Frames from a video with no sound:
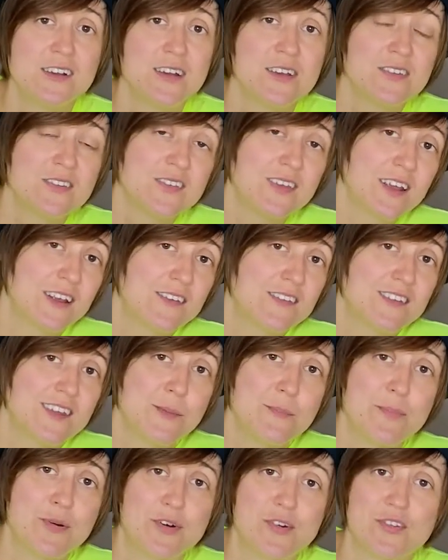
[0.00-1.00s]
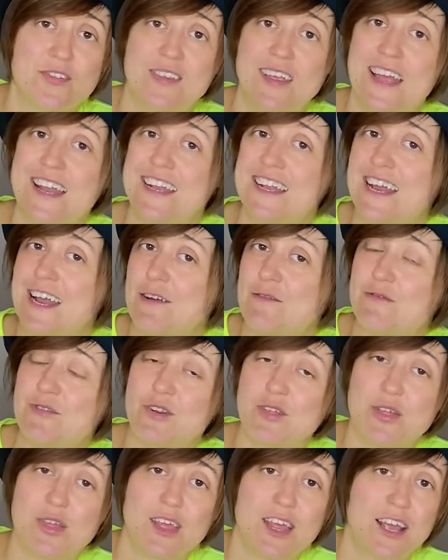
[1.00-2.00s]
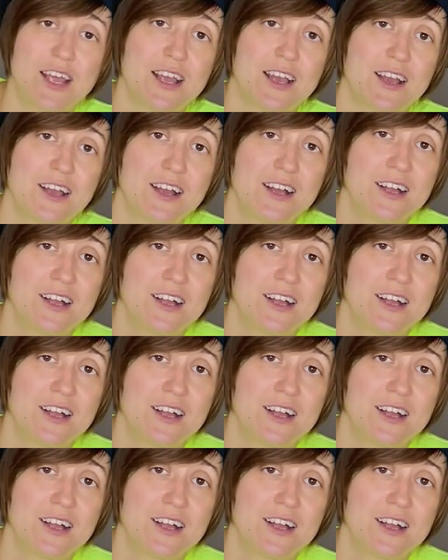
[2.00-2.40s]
60%, everything